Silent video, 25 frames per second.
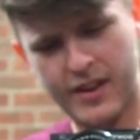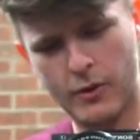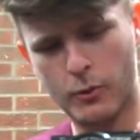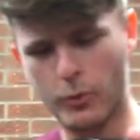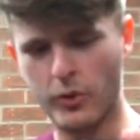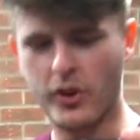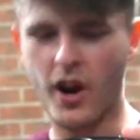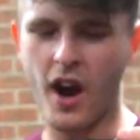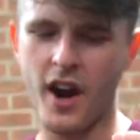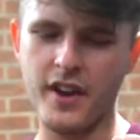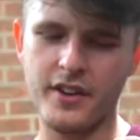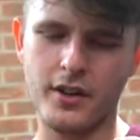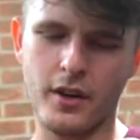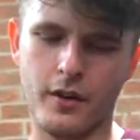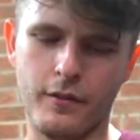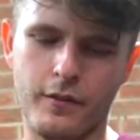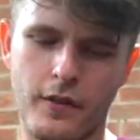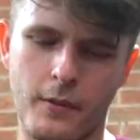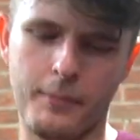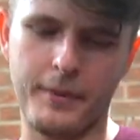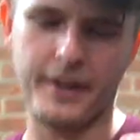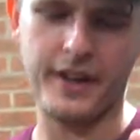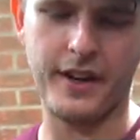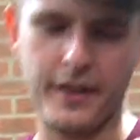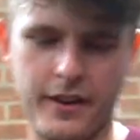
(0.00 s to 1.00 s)
Well, kind of.
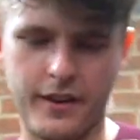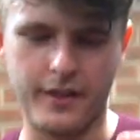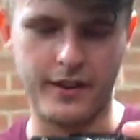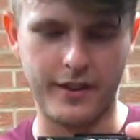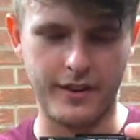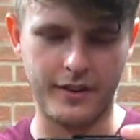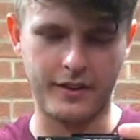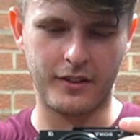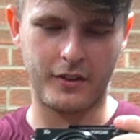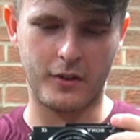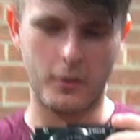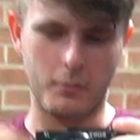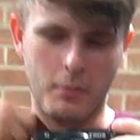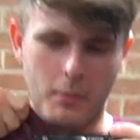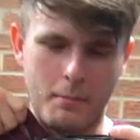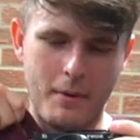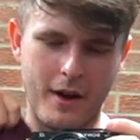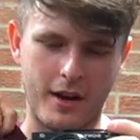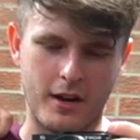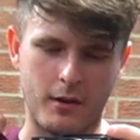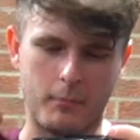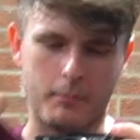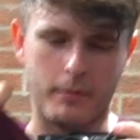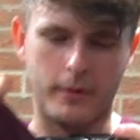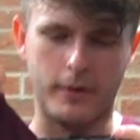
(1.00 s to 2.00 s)
I mean, it could be
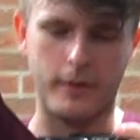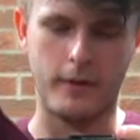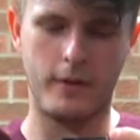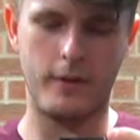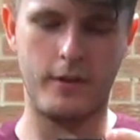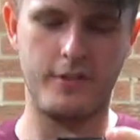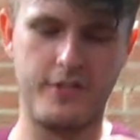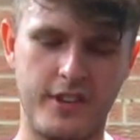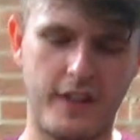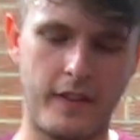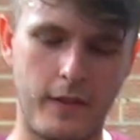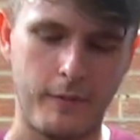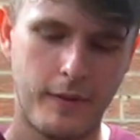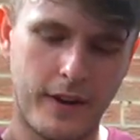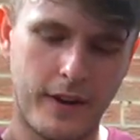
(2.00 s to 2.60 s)
better, but check the